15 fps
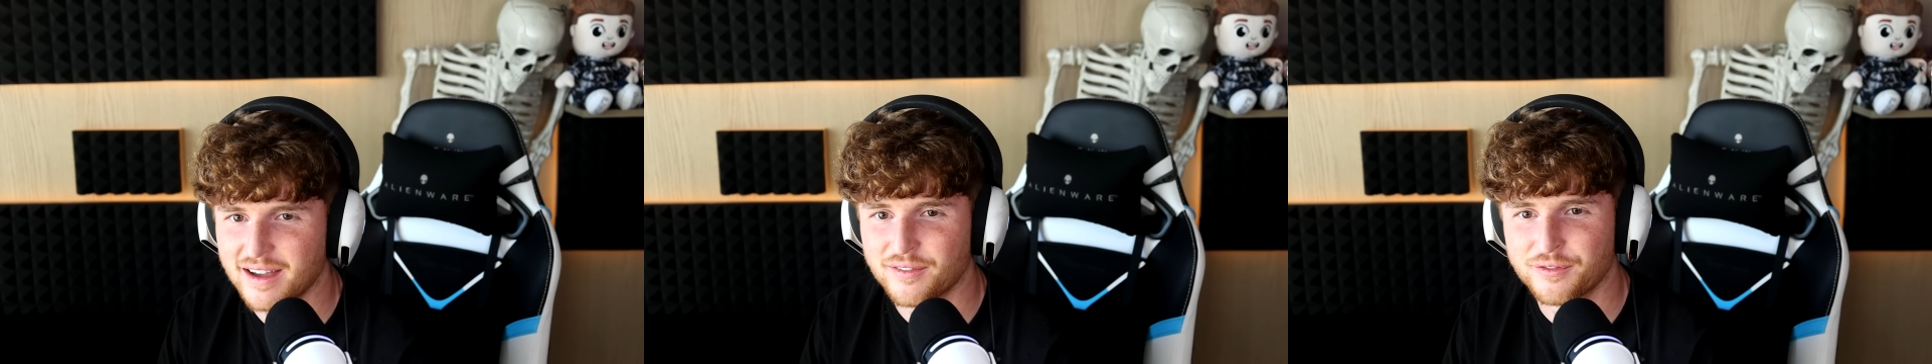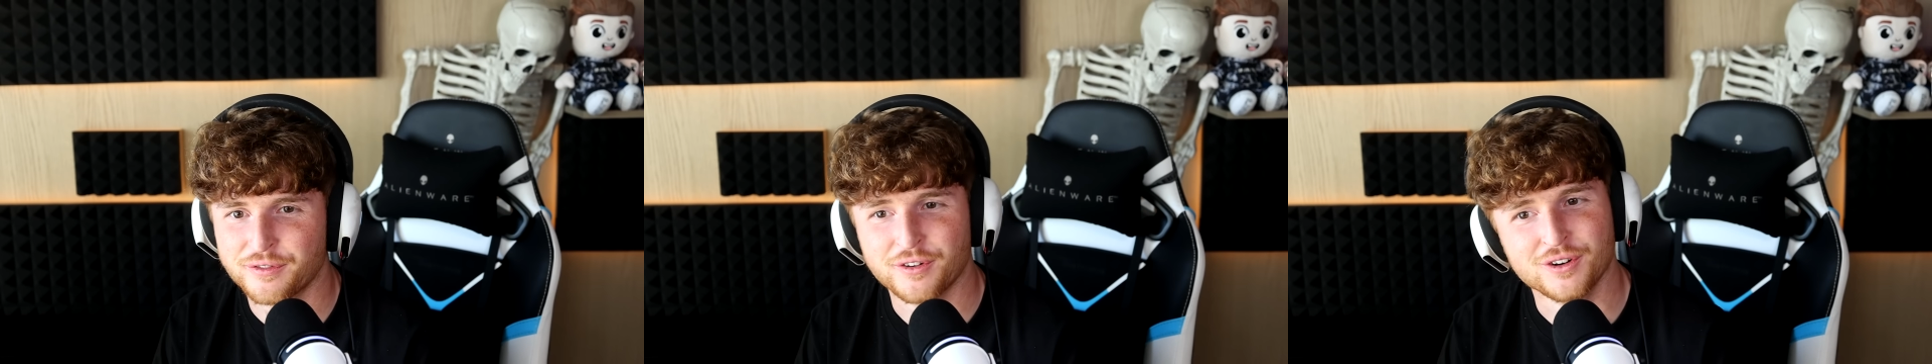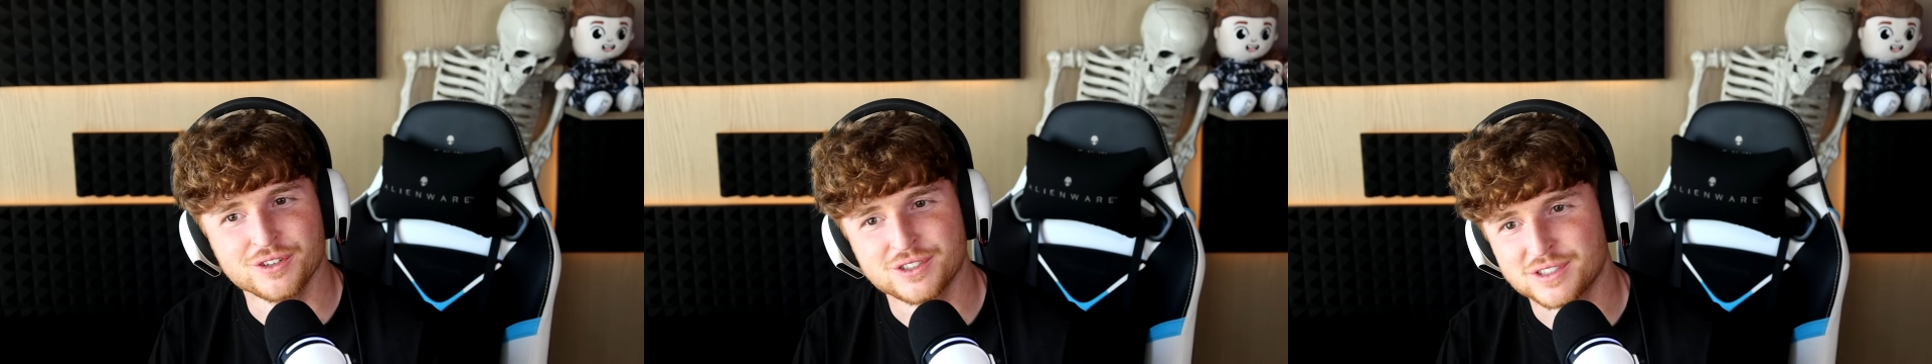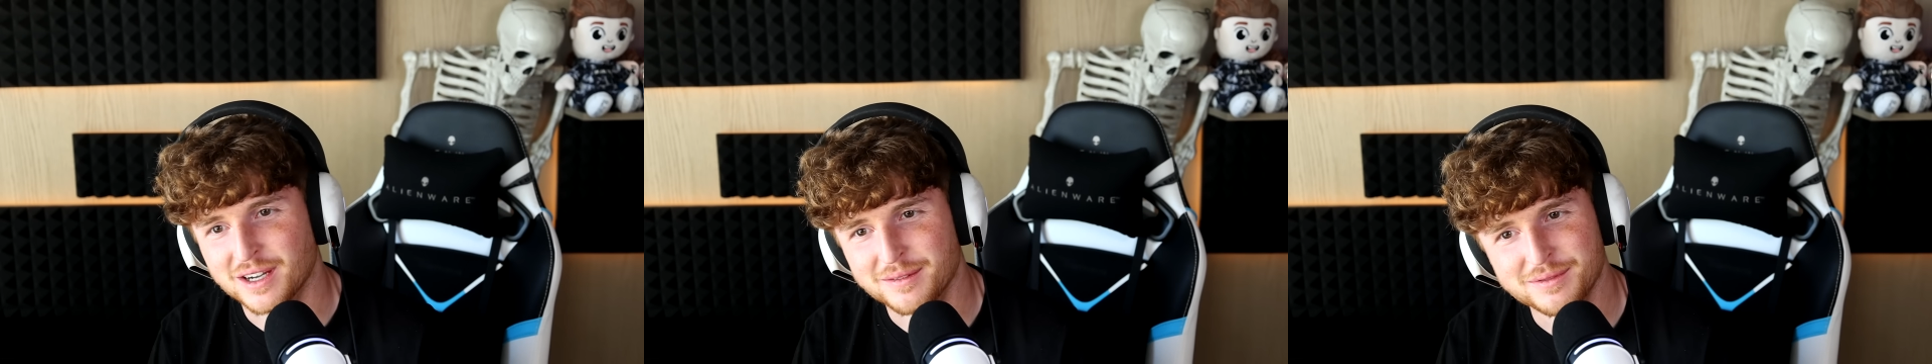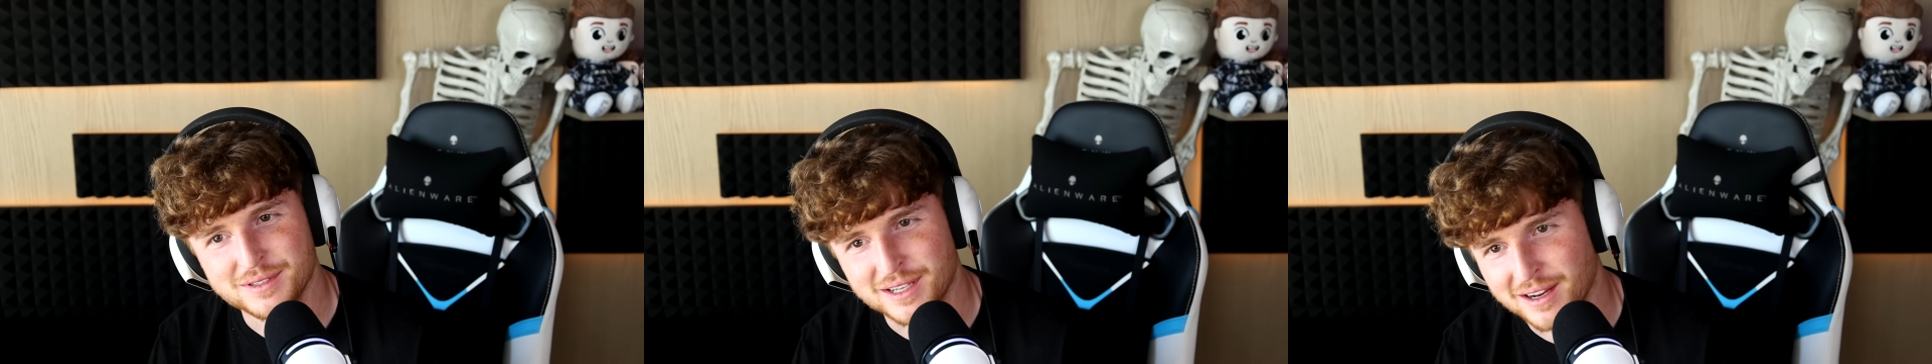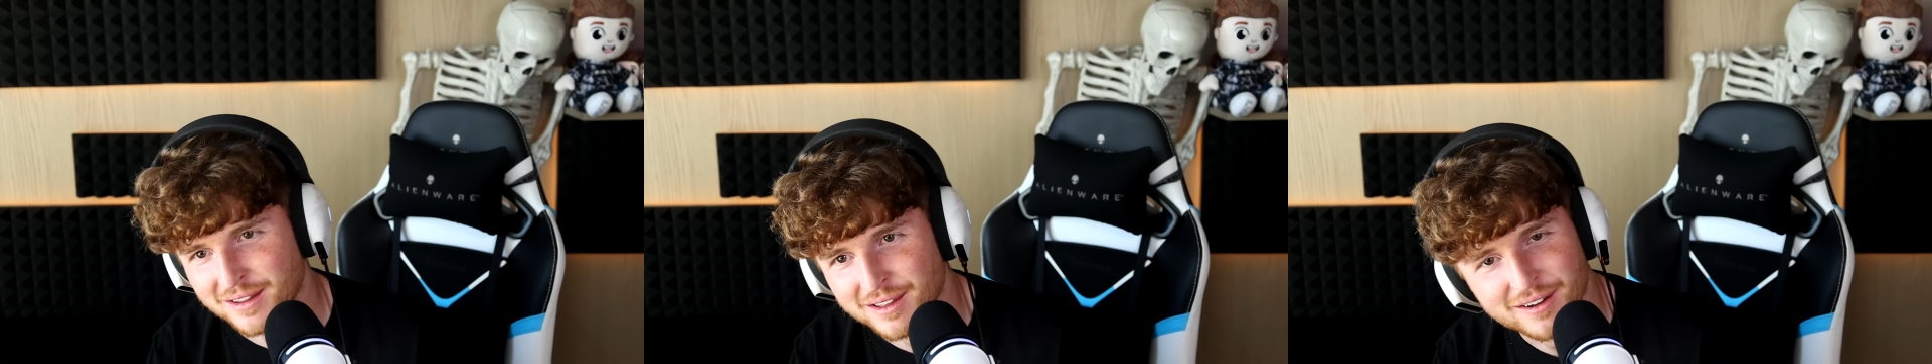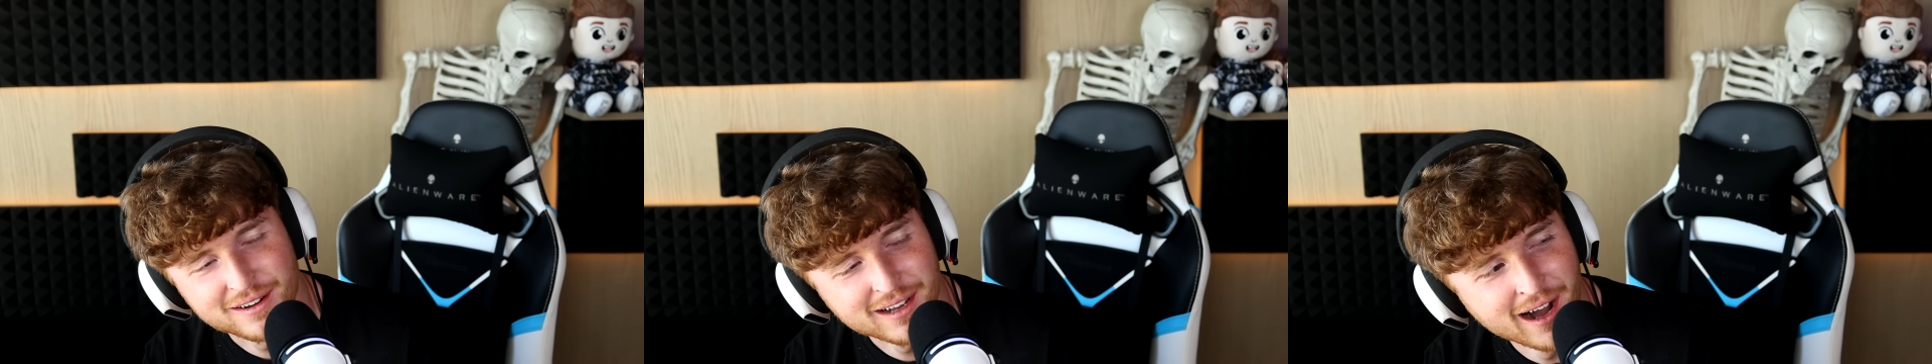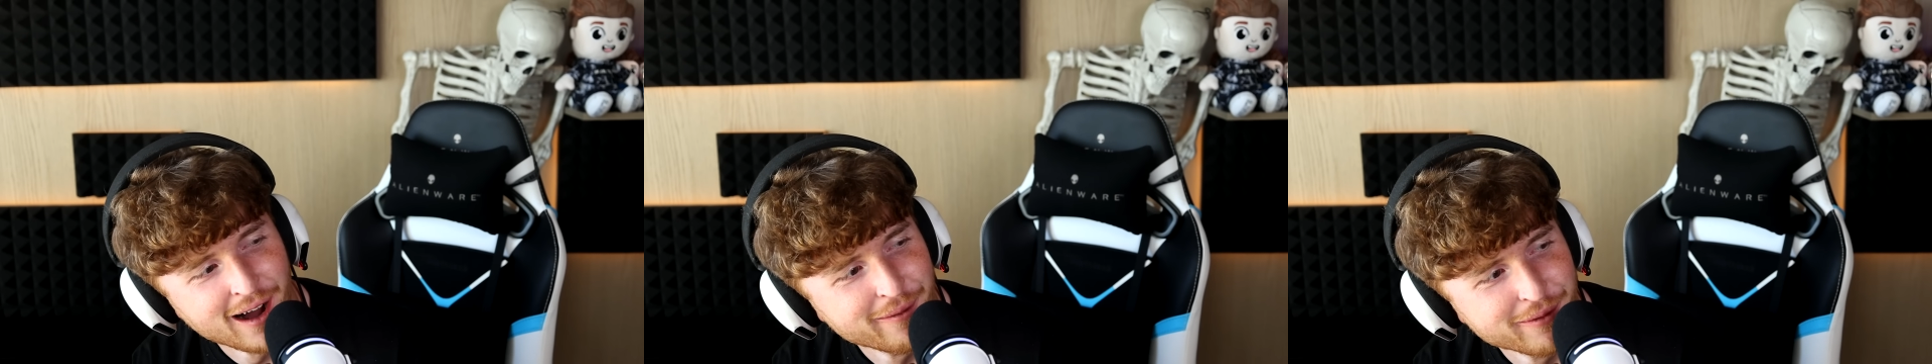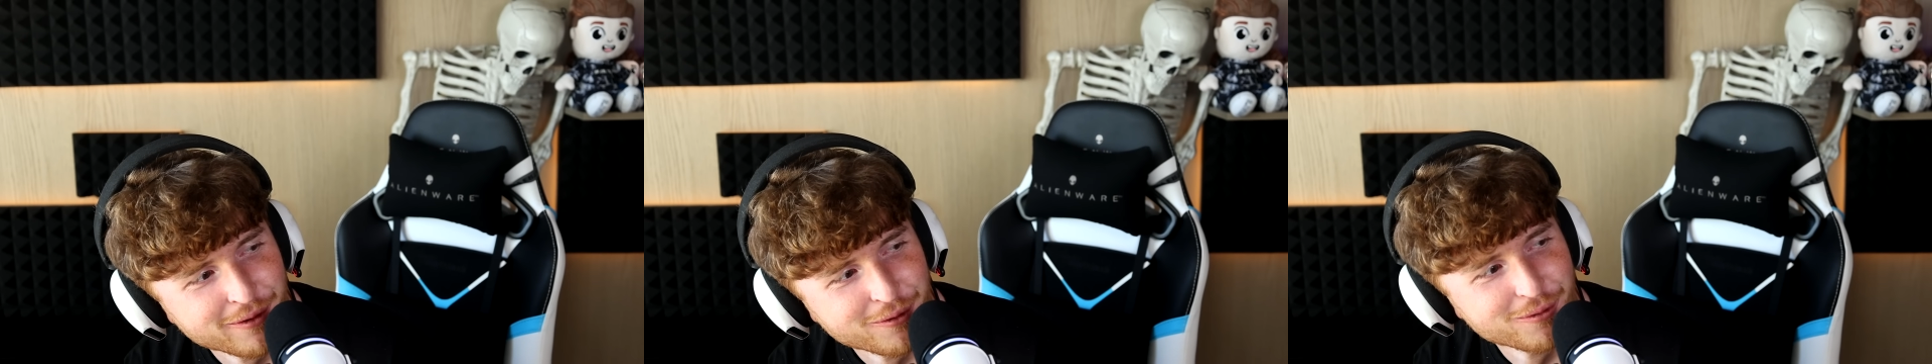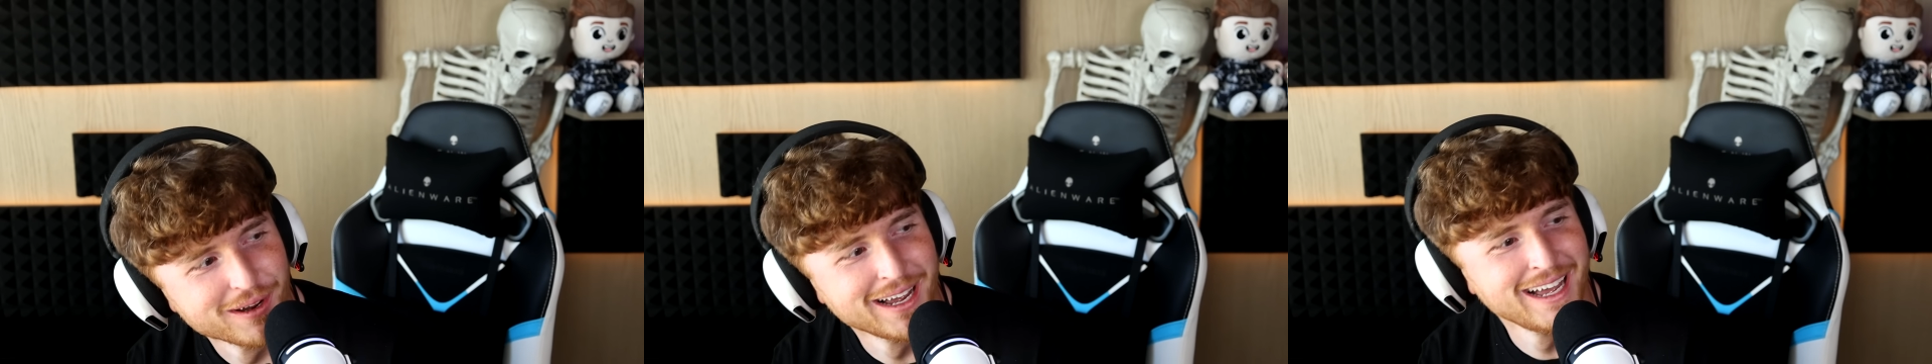That first jump scare, though, got me
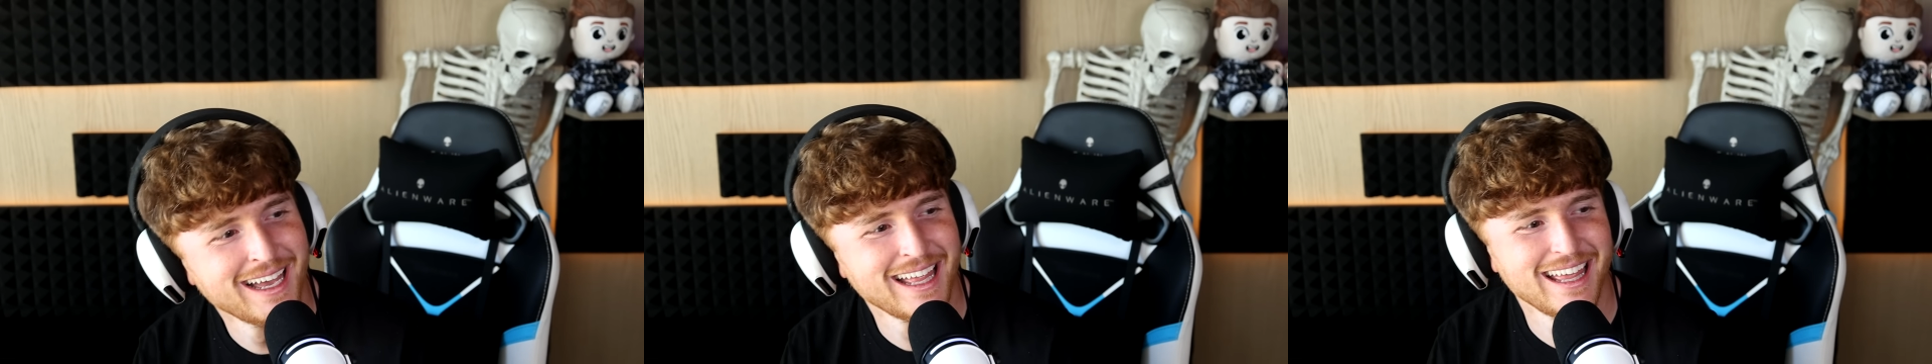really...